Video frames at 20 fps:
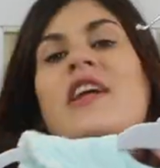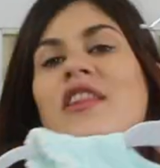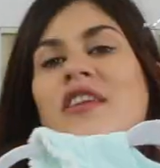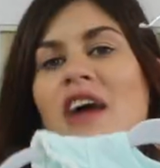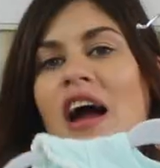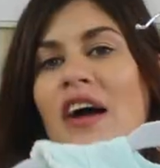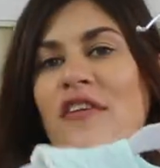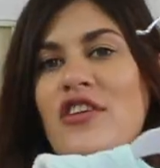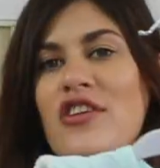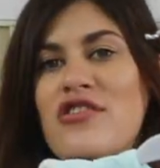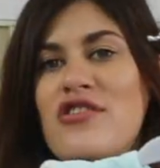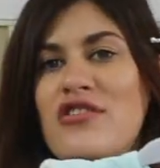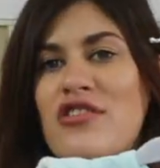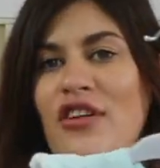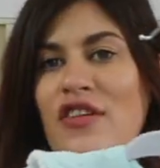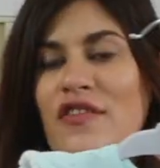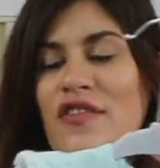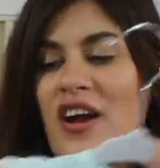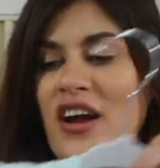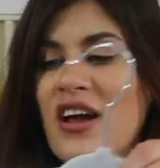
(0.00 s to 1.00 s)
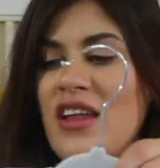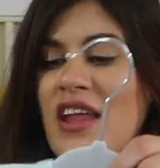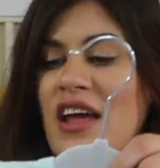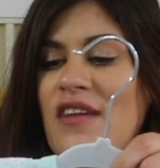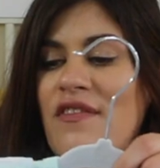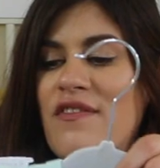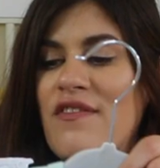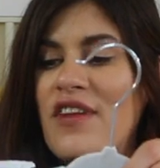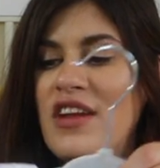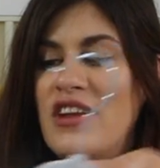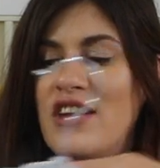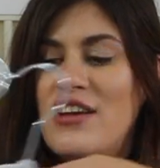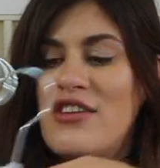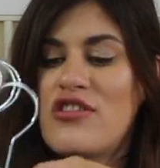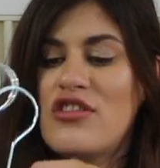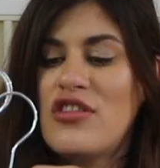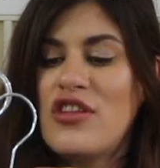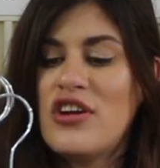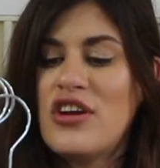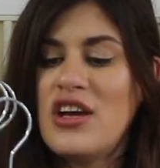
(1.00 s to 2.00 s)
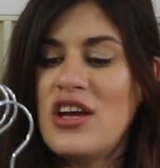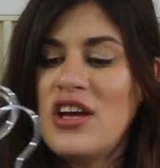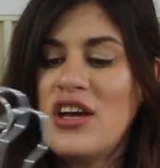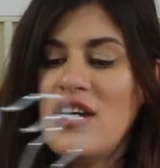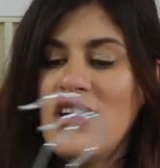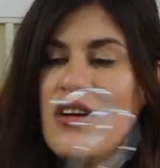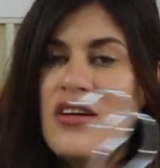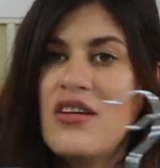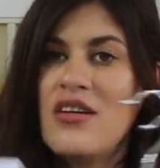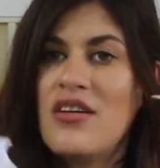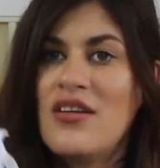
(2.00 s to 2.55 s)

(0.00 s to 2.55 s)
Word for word: Their outfits just are very like vintage looking,